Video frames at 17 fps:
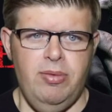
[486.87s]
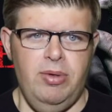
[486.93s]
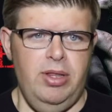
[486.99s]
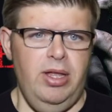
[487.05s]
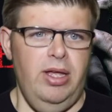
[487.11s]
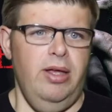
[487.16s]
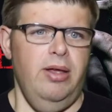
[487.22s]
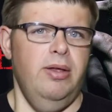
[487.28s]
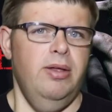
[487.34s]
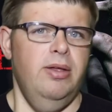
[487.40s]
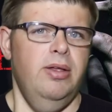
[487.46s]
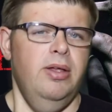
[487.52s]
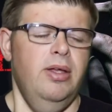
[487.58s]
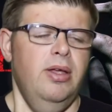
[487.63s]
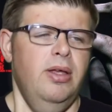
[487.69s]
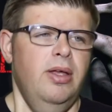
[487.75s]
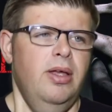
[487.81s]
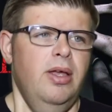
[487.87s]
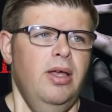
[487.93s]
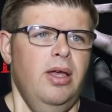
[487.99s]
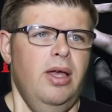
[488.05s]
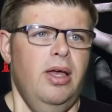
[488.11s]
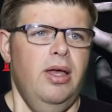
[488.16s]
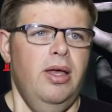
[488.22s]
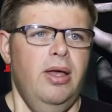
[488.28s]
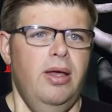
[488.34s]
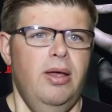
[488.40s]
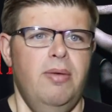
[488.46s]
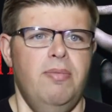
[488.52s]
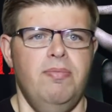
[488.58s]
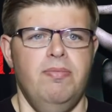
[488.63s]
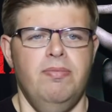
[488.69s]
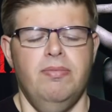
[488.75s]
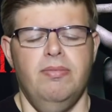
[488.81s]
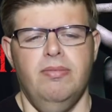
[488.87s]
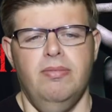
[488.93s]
with it.